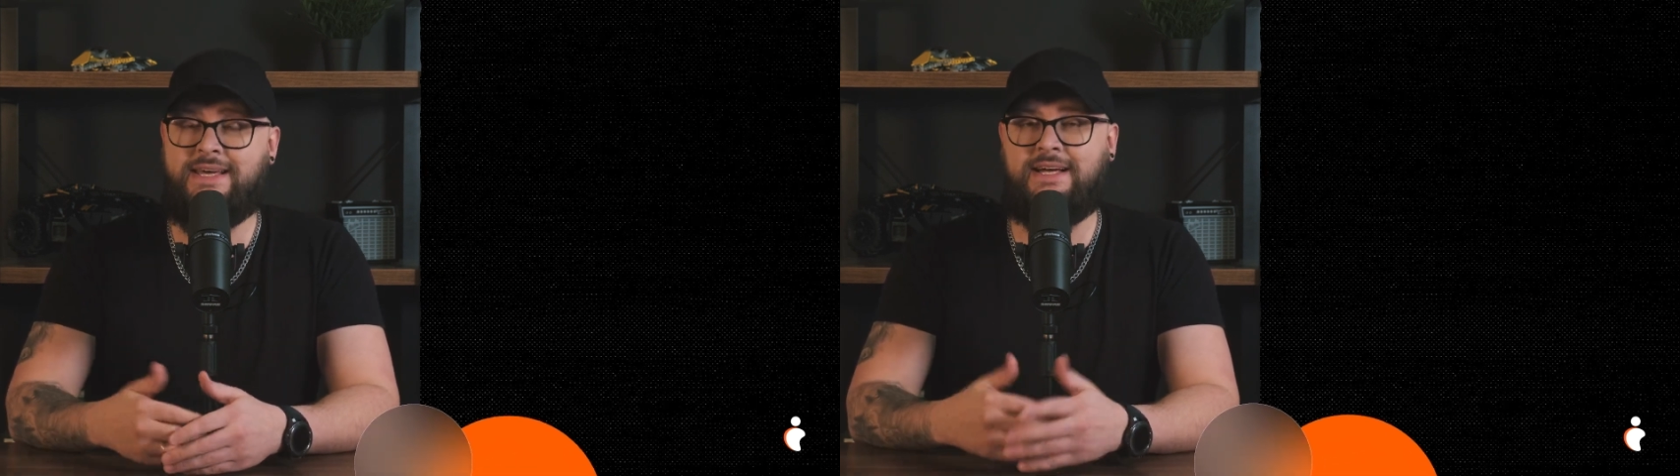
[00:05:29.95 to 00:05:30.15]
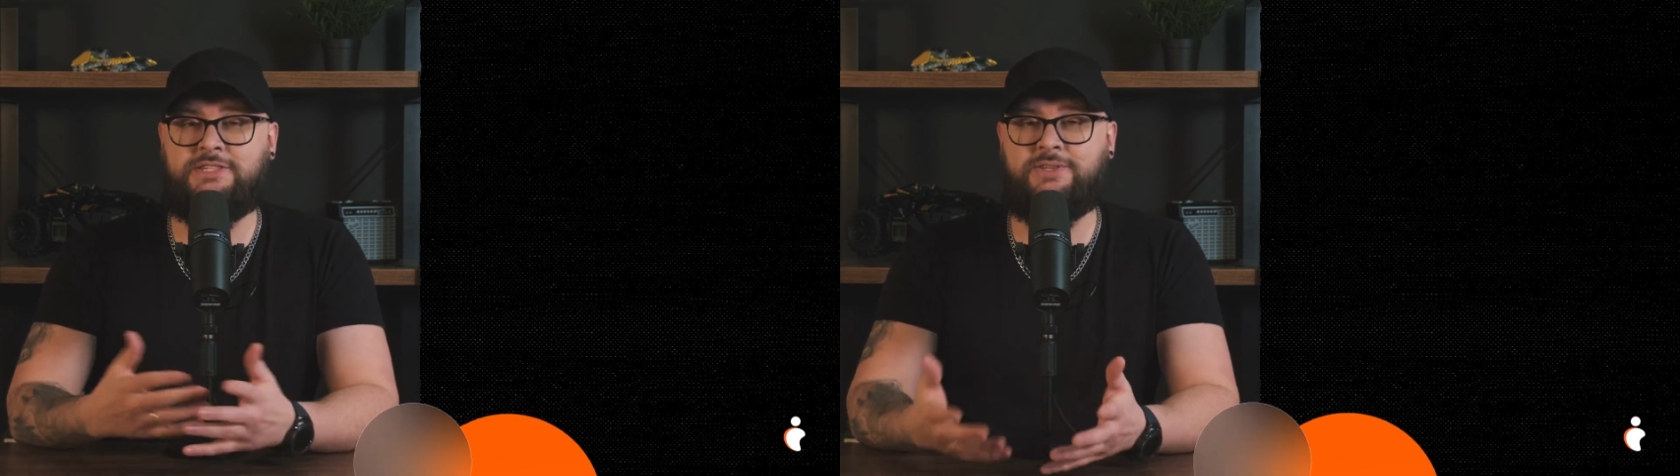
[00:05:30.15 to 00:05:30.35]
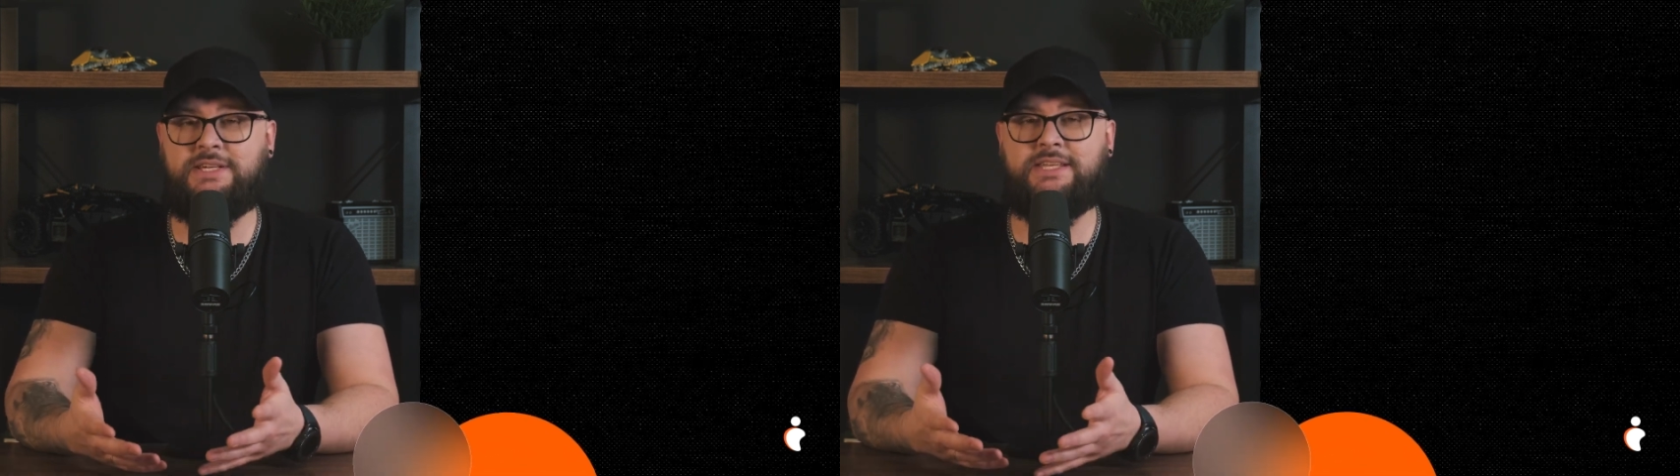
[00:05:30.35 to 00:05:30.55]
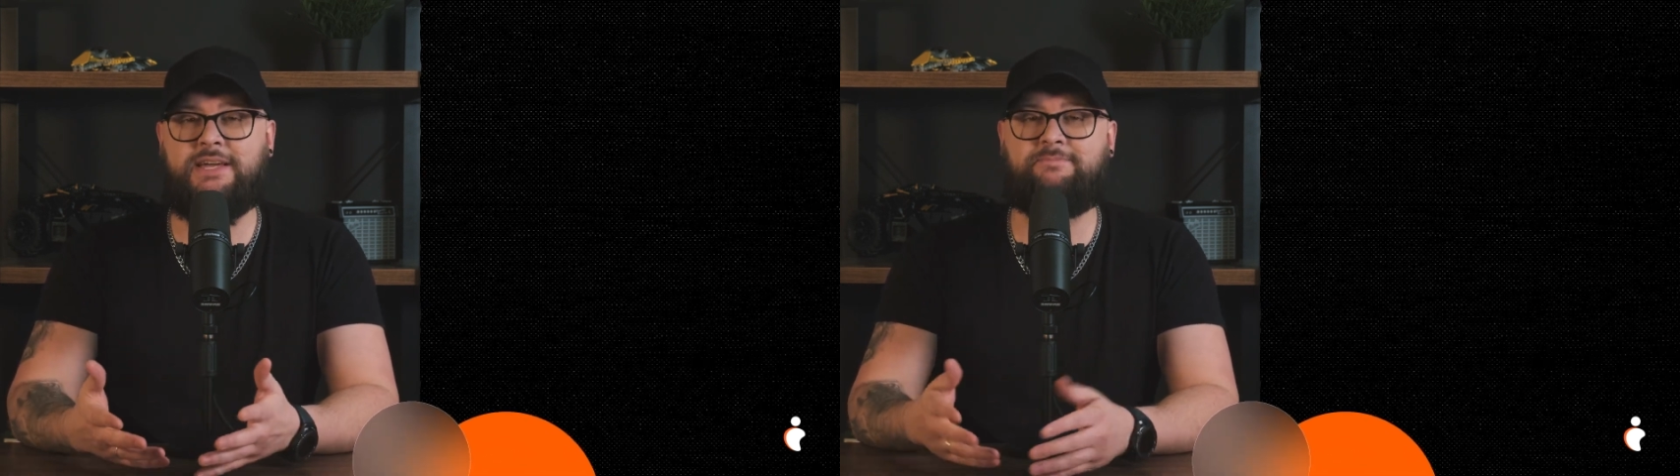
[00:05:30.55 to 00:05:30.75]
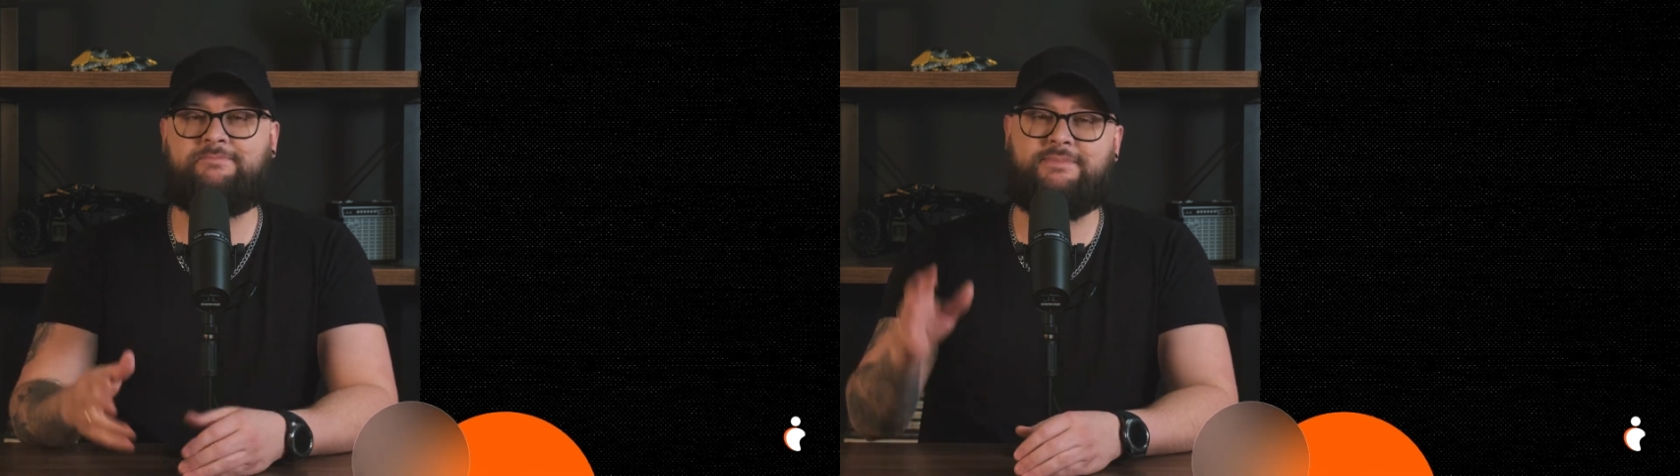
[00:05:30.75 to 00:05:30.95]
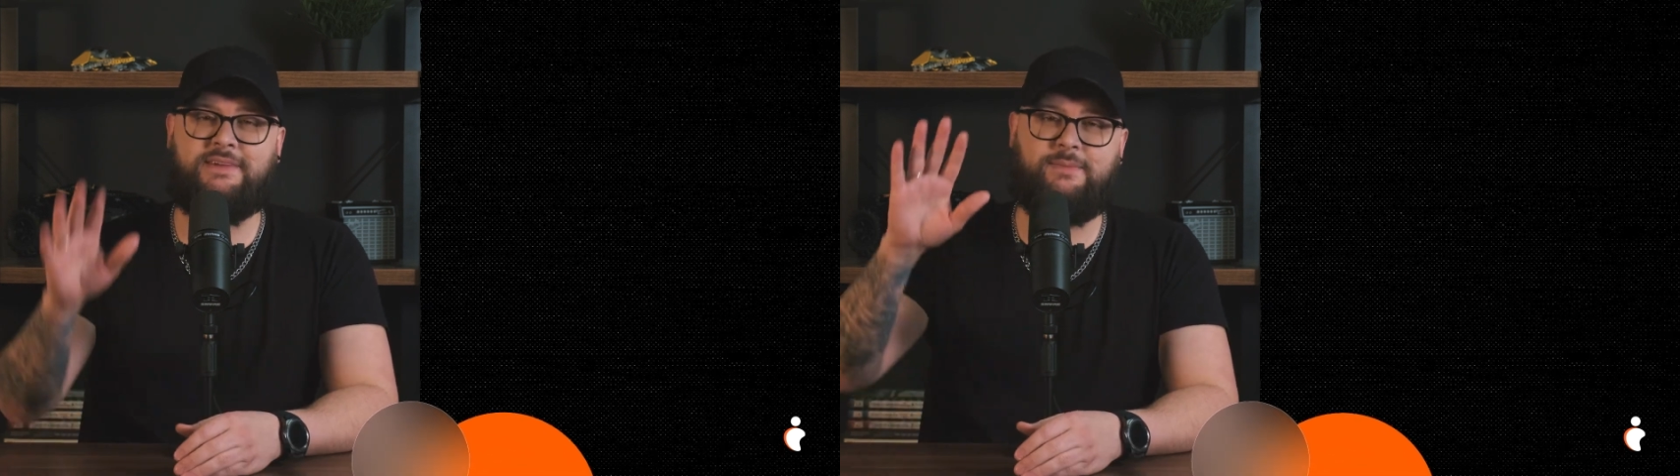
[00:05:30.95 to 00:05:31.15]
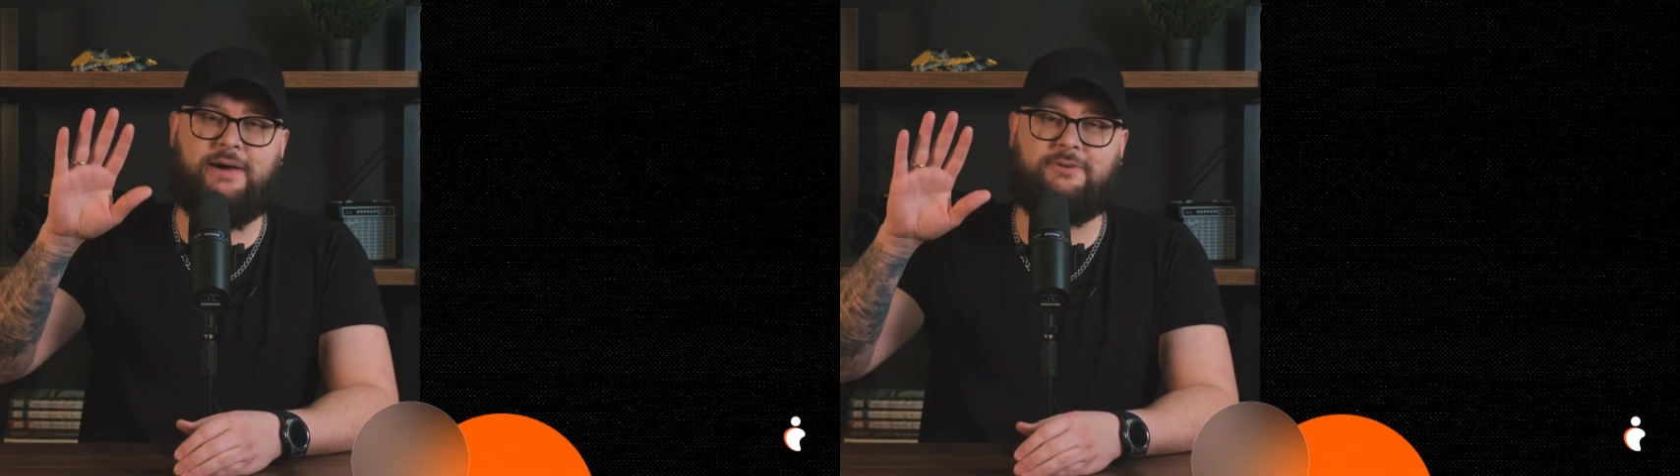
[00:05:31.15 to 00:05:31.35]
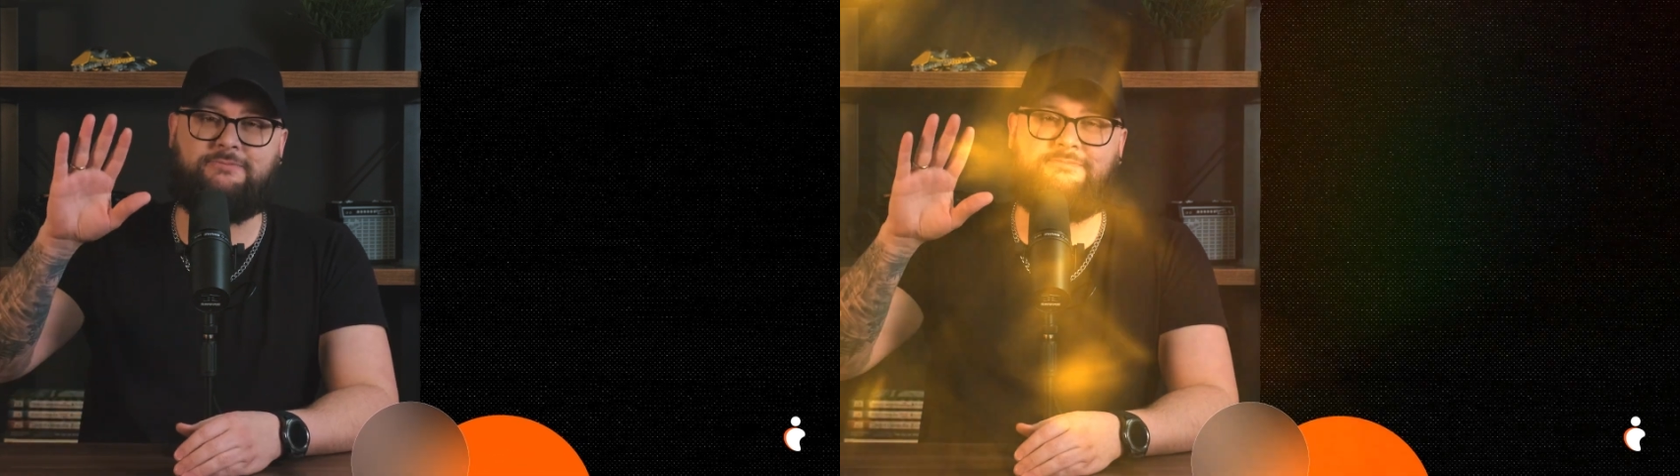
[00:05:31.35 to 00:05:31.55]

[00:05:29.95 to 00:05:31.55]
Until next time, I'm out.